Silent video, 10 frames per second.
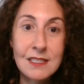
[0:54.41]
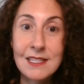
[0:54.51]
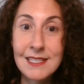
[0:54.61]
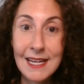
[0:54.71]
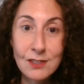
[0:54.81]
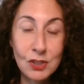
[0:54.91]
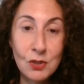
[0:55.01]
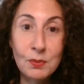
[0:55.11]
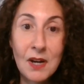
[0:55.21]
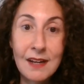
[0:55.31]
It's a
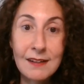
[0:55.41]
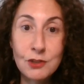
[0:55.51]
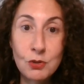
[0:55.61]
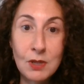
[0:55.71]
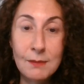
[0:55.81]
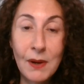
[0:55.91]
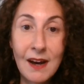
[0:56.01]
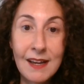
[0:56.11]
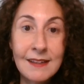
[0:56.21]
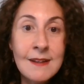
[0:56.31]
standalone product you can
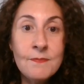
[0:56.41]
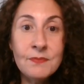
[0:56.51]
buy